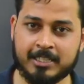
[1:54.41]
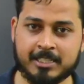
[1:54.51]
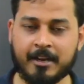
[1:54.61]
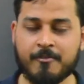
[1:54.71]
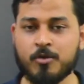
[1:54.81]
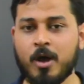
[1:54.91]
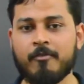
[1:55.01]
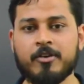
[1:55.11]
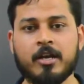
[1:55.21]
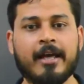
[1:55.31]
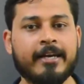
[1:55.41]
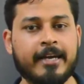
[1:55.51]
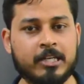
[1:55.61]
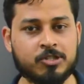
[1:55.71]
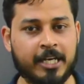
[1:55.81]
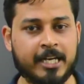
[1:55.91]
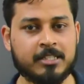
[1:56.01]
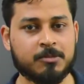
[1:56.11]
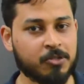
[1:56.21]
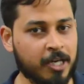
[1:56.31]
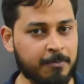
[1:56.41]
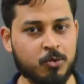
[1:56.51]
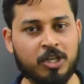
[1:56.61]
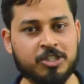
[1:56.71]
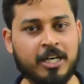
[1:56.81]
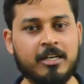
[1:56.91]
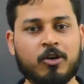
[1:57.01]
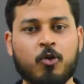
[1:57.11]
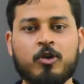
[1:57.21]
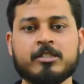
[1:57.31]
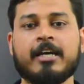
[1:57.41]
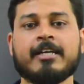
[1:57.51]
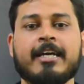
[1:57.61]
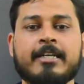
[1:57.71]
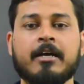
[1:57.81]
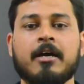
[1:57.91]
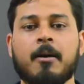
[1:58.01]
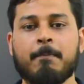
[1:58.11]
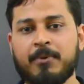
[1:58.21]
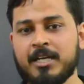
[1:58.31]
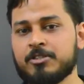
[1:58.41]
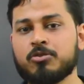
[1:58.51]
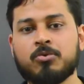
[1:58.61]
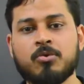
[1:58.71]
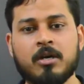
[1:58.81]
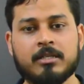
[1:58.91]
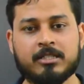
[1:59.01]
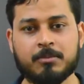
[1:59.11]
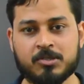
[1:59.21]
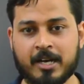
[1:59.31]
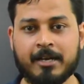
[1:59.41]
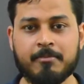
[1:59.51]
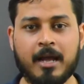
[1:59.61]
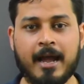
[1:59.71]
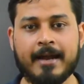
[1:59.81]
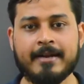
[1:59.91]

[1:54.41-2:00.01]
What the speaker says: And if you haven't liked and share and subscribe to our channel Coders Arcade, please do subscribe and